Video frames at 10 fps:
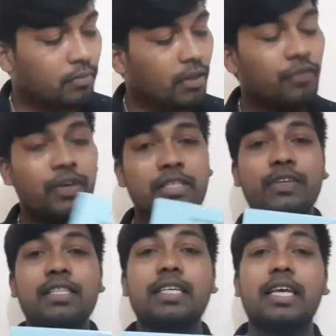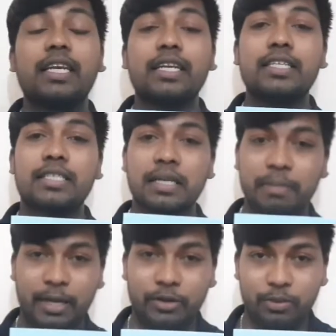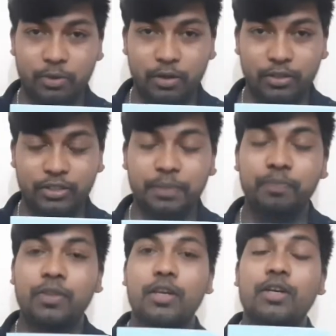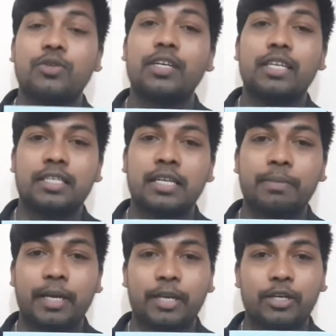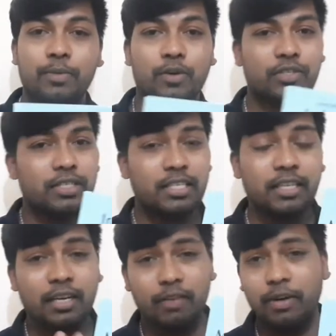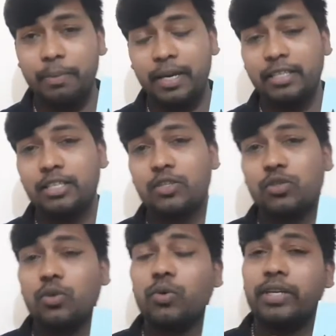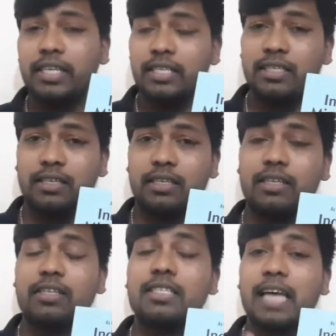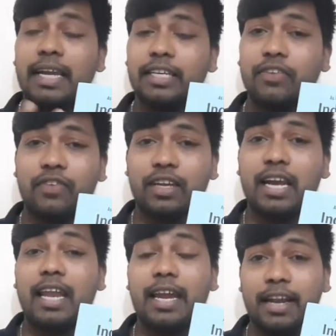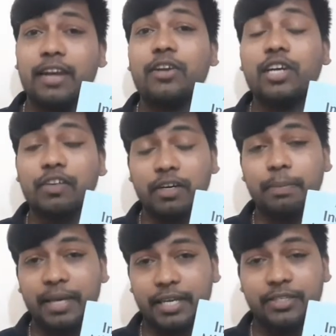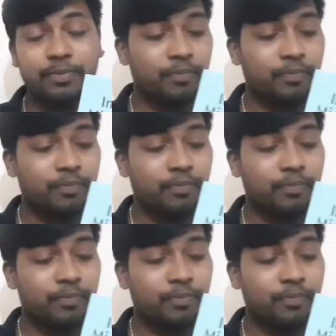First we'll see Industrial Microbiology. So Industrial Microbiology, see the cover page, it's so decent, scientific and attractive cover page